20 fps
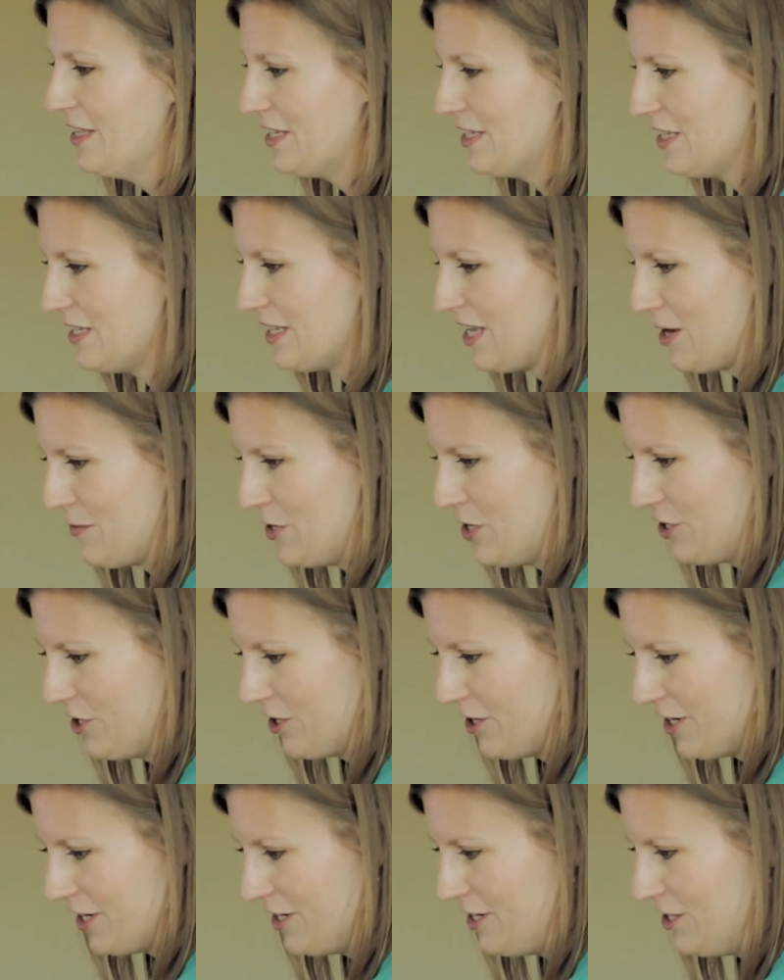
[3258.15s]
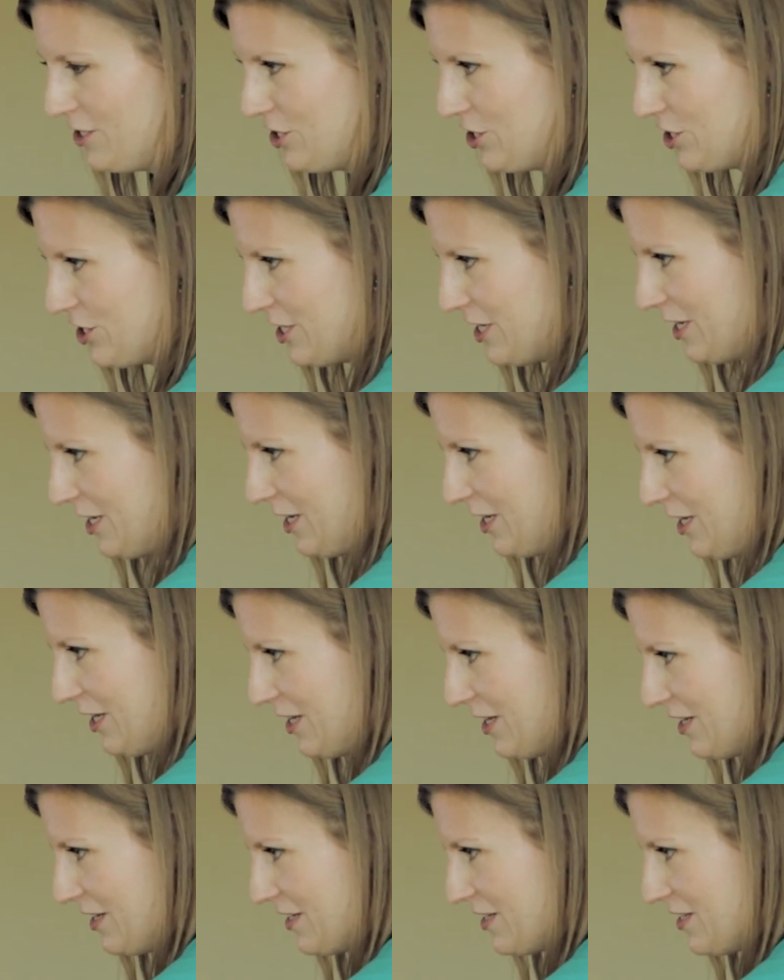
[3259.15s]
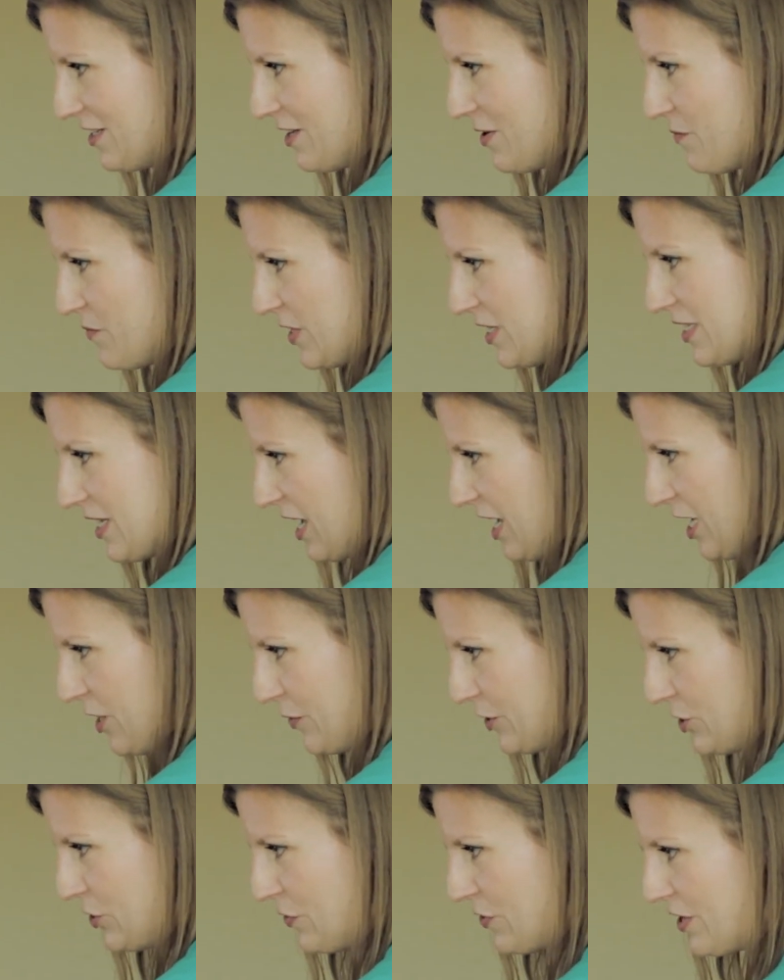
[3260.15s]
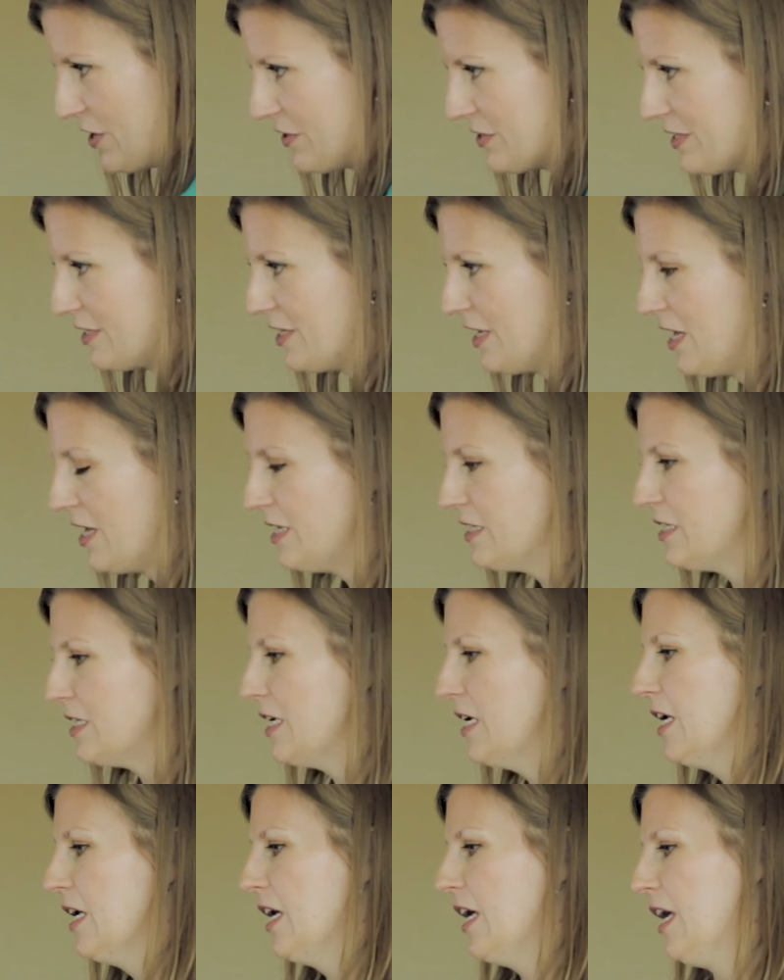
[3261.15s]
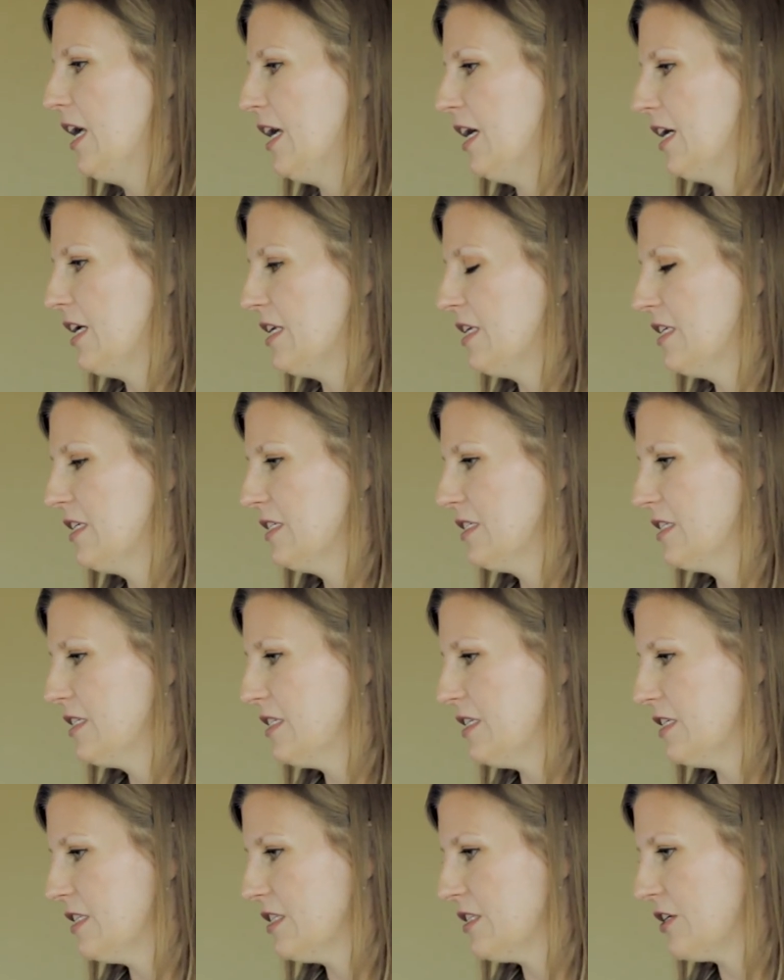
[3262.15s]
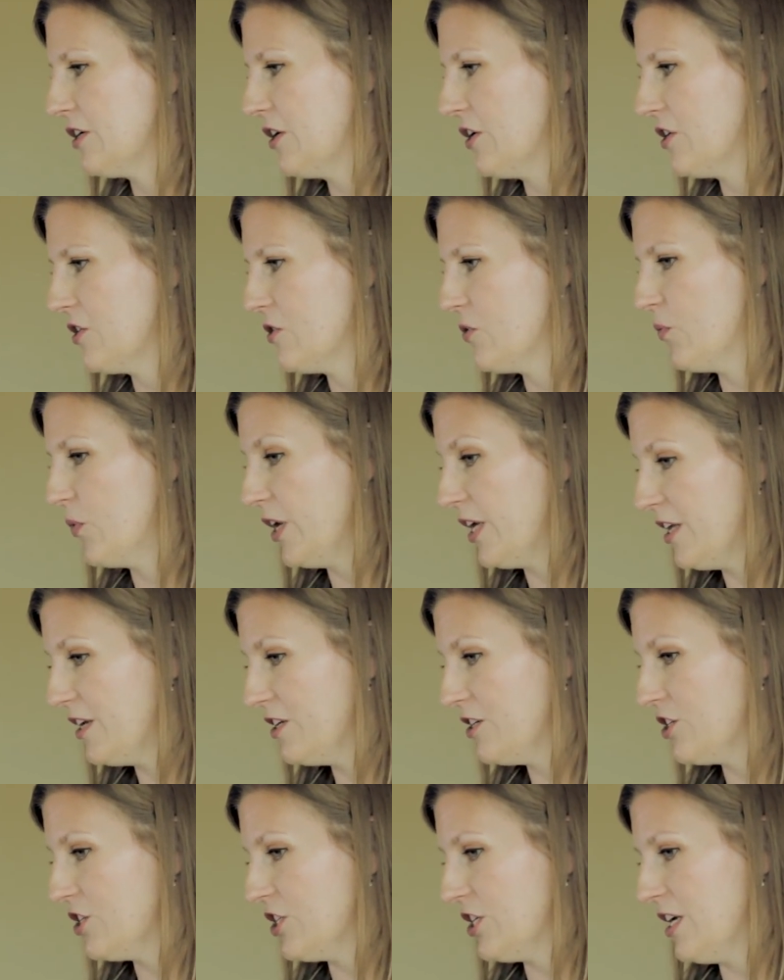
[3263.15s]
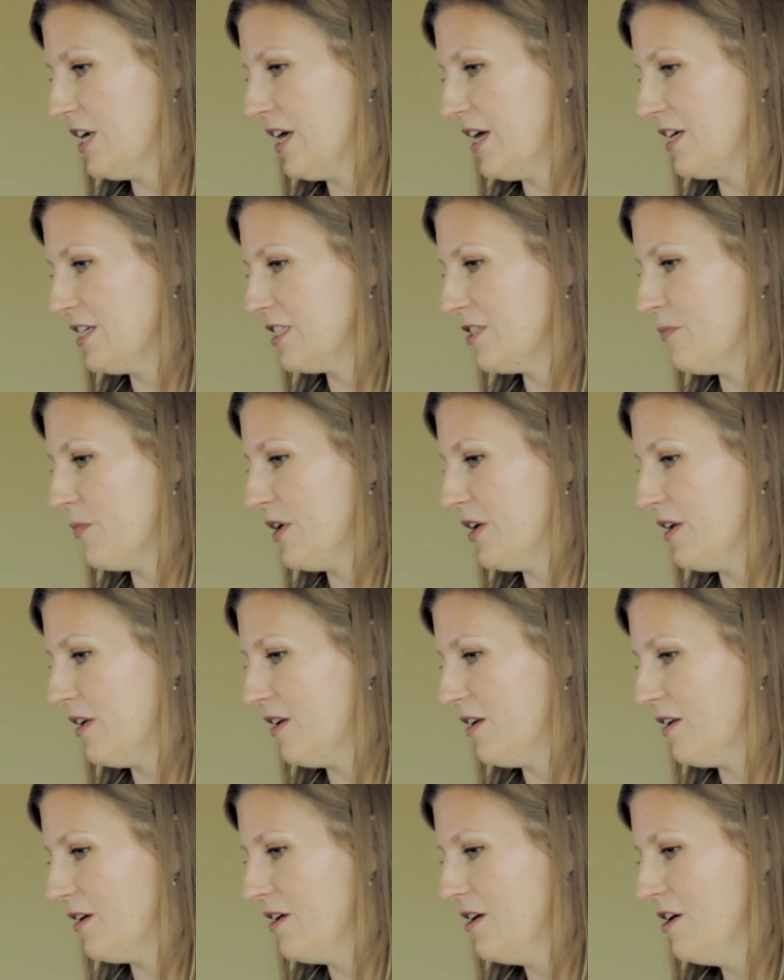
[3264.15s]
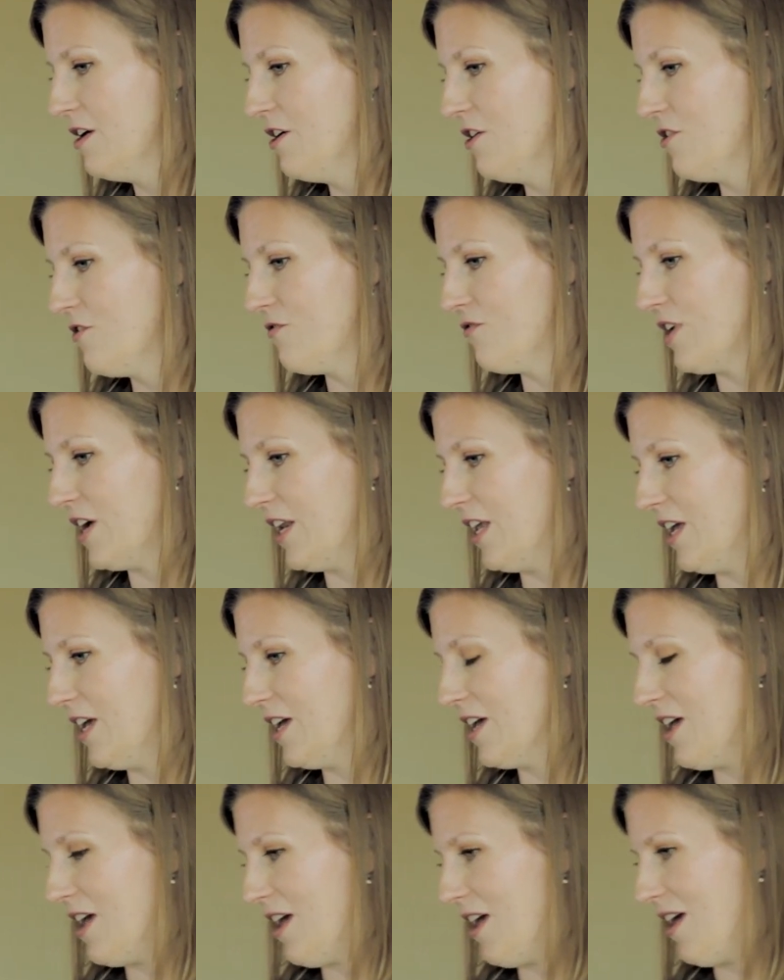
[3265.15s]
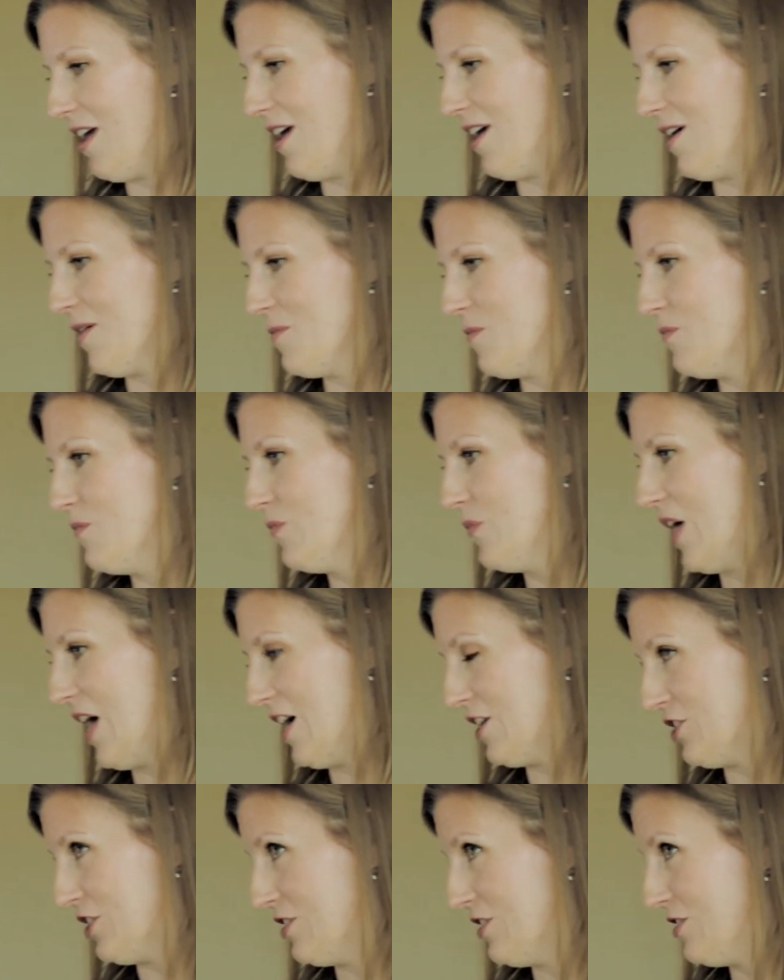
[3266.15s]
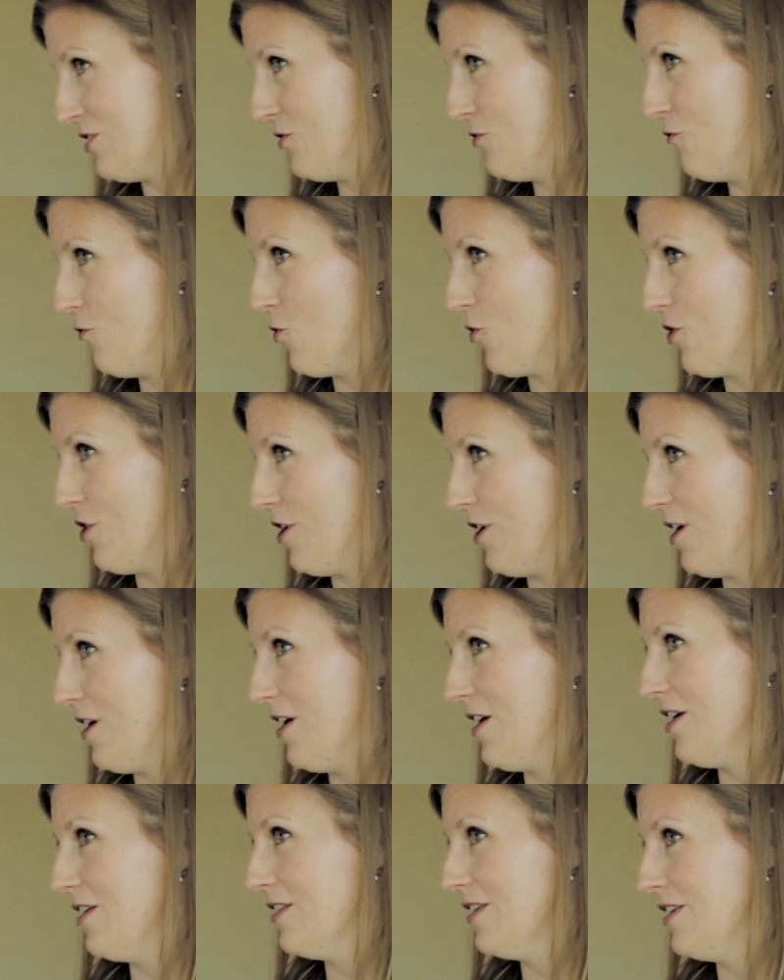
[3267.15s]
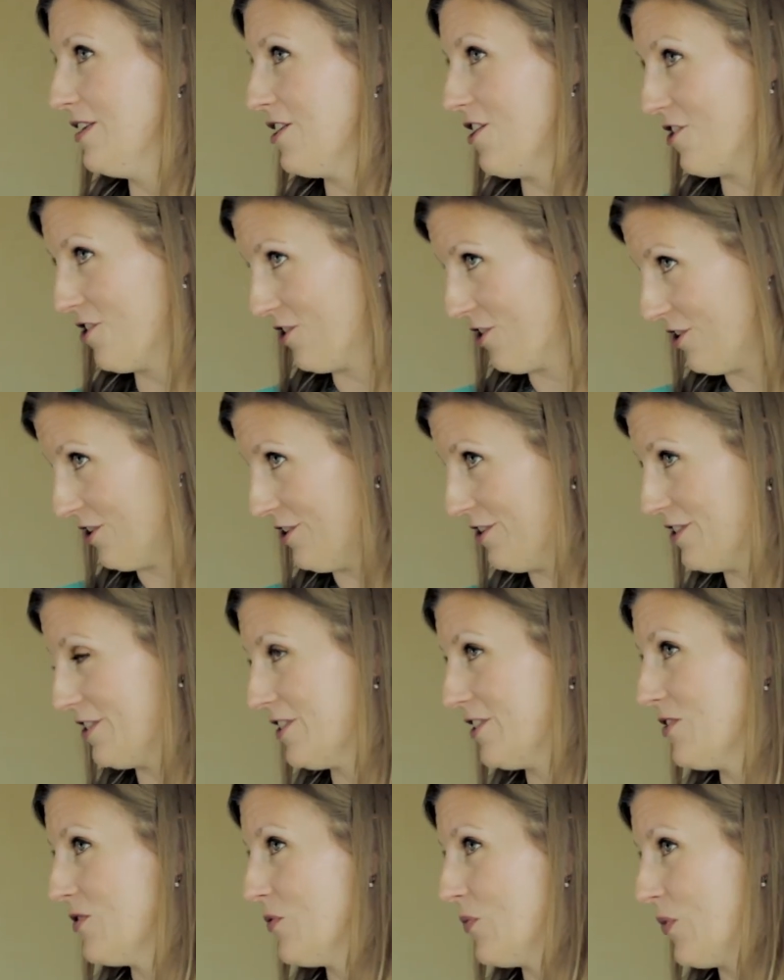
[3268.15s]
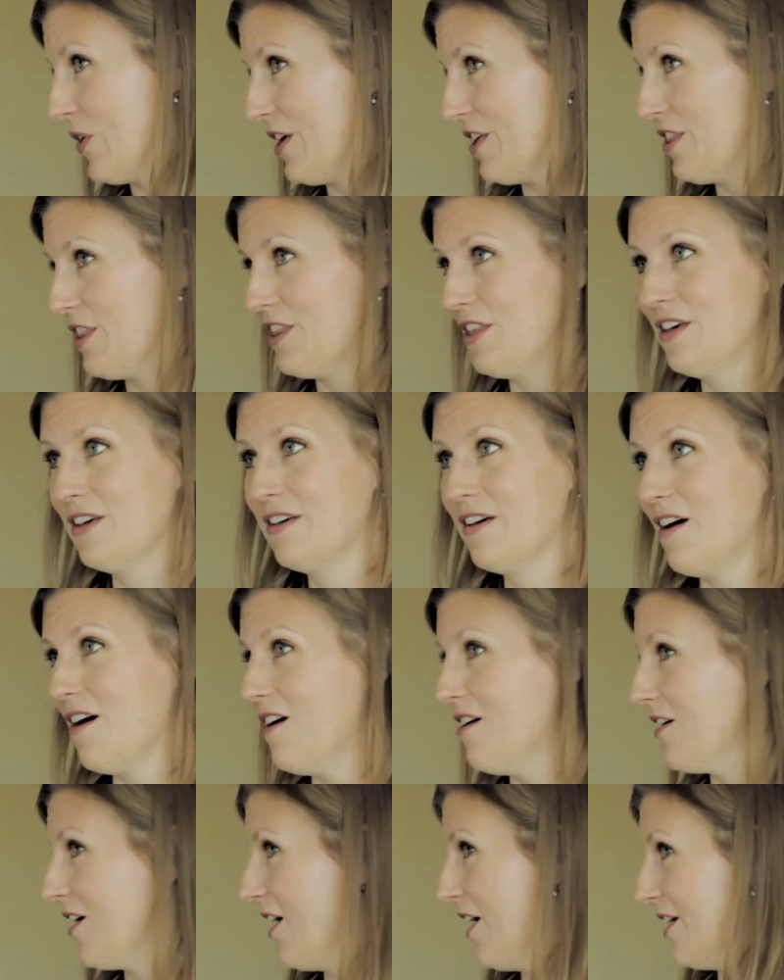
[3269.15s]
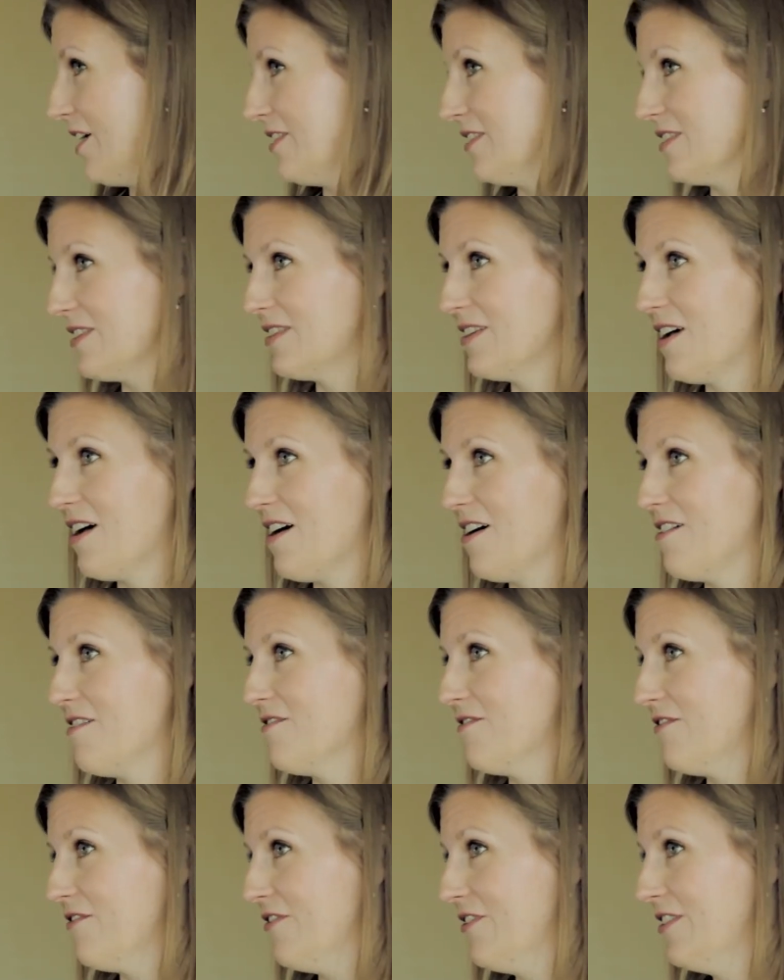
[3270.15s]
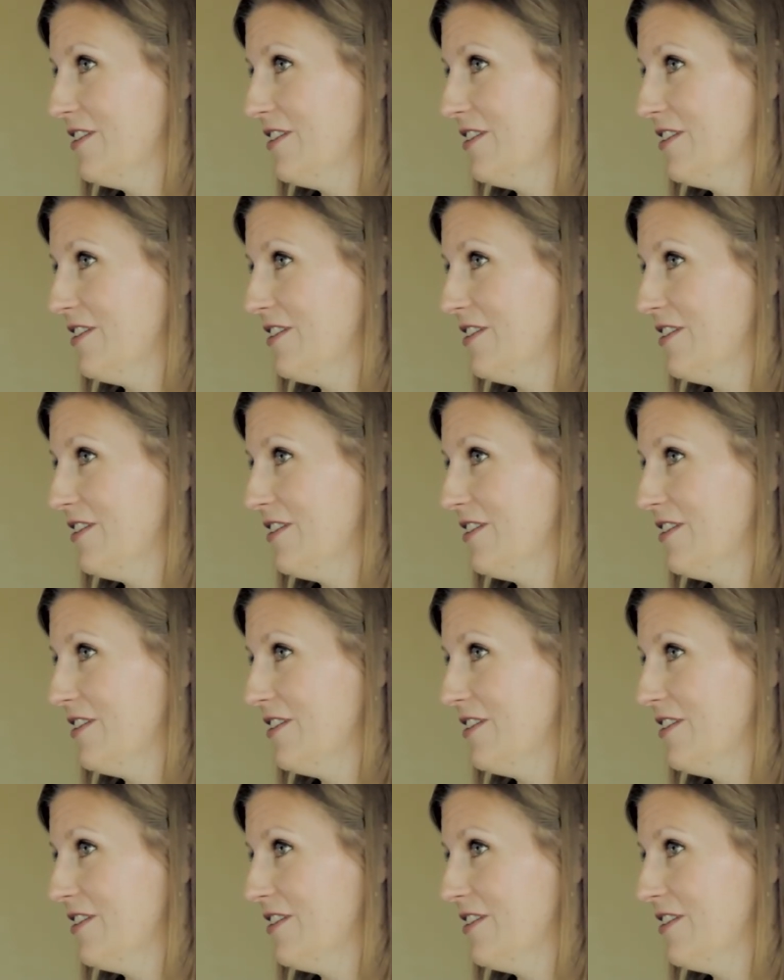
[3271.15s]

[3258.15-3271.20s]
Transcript: This is Abby Curran. She is Miss Iowa 2008, and since her win, she has been running a pageant for young girls with all kinds of